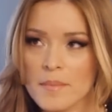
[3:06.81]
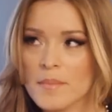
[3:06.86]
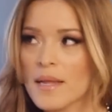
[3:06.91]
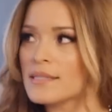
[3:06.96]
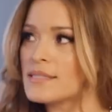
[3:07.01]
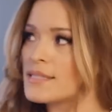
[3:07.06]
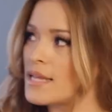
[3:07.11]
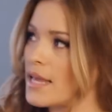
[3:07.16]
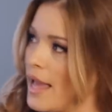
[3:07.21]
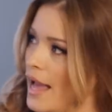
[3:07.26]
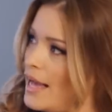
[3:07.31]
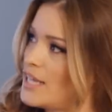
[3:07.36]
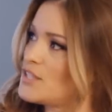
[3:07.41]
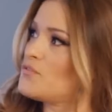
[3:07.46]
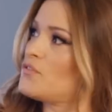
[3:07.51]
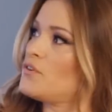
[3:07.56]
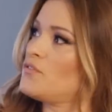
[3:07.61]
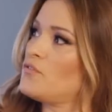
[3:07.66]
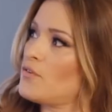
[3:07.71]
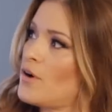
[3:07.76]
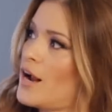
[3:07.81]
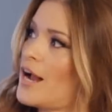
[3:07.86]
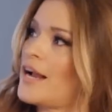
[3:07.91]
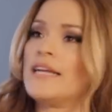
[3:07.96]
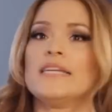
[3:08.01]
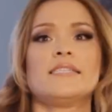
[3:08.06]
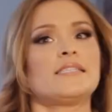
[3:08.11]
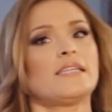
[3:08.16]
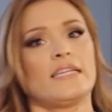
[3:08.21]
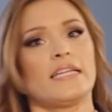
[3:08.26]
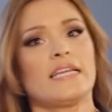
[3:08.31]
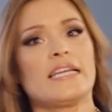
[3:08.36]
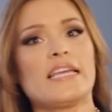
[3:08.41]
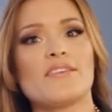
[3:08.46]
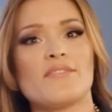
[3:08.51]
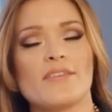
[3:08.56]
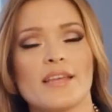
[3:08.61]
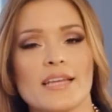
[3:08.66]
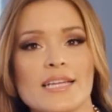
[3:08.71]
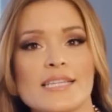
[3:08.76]
I'm not saying ask for a Ferrari. He's going to
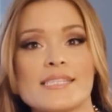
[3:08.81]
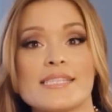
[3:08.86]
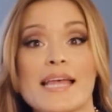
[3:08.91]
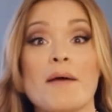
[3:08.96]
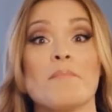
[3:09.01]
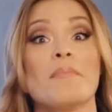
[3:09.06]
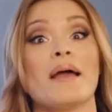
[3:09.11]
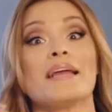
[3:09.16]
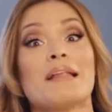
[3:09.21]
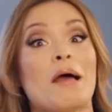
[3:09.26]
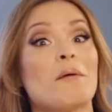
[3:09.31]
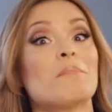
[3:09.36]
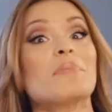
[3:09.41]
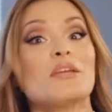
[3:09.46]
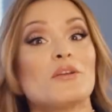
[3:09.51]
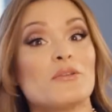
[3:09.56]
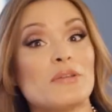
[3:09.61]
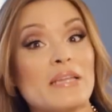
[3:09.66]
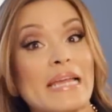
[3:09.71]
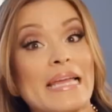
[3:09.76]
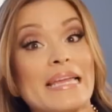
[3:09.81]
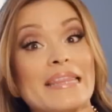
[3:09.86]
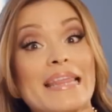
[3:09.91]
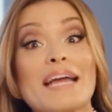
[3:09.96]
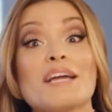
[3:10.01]
give it, because that might not be your need.